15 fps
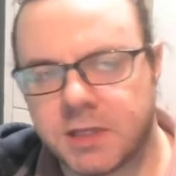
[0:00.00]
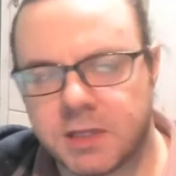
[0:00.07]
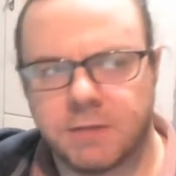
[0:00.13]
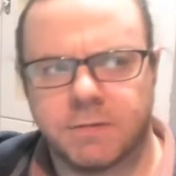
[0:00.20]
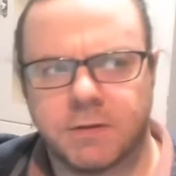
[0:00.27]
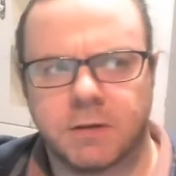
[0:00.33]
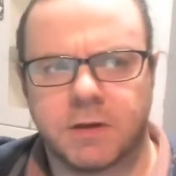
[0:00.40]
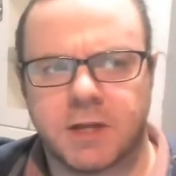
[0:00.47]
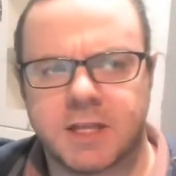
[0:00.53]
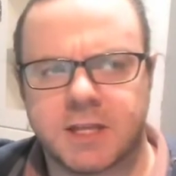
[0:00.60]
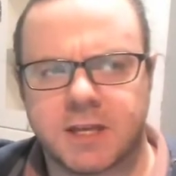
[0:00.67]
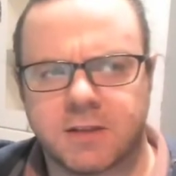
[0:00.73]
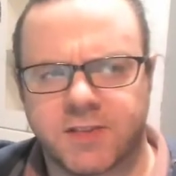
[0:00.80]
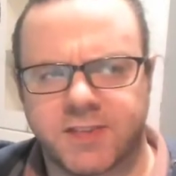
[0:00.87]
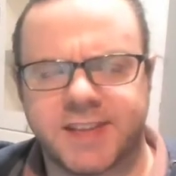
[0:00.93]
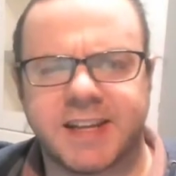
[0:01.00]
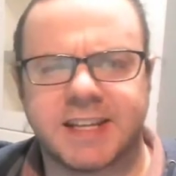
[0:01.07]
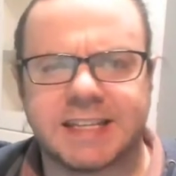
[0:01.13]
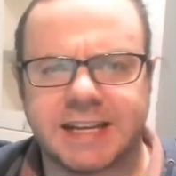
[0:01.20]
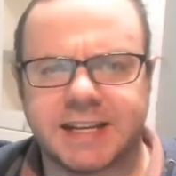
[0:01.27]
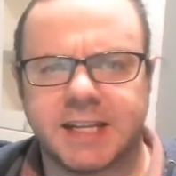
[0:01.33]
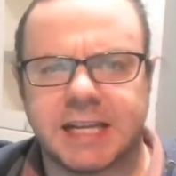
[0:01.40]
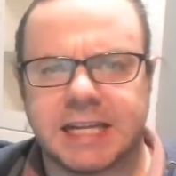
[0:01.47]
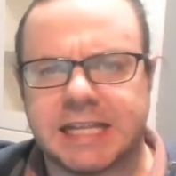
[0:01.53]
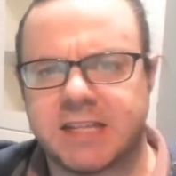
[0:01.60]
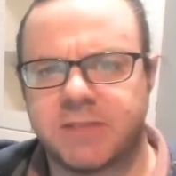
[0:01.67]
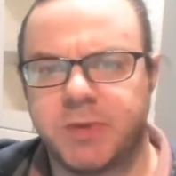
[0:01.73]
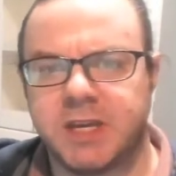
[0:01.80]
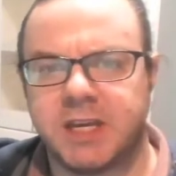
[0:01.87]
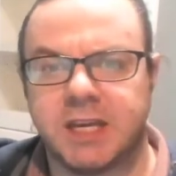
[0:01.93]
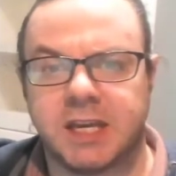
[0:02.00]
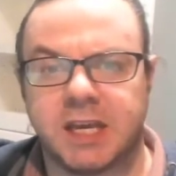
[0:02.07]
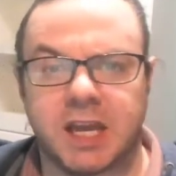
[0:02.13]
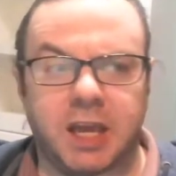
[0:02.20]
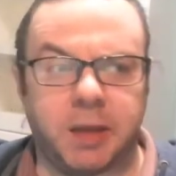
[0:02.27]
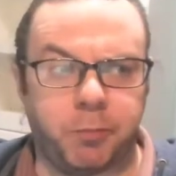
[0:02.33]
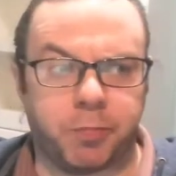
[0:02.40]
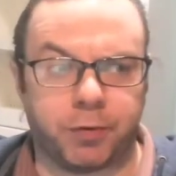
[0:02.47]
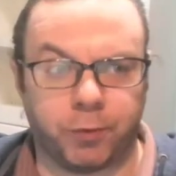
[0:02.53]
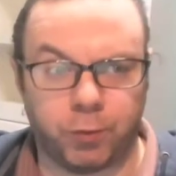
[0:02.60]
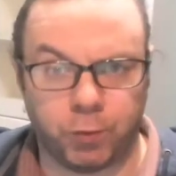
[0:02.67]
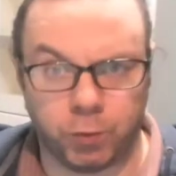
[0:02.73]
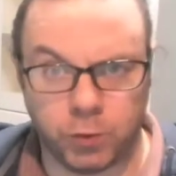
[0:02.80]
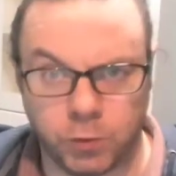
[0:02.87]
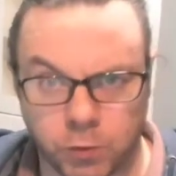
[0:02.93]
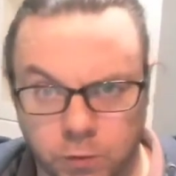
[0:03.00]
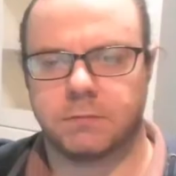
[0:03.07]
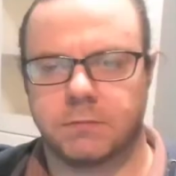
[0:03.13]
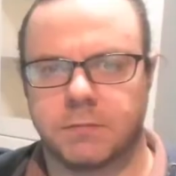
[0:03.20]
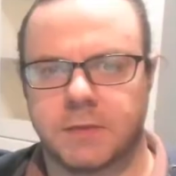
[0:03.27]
even though he says it's not technically speaking a proof.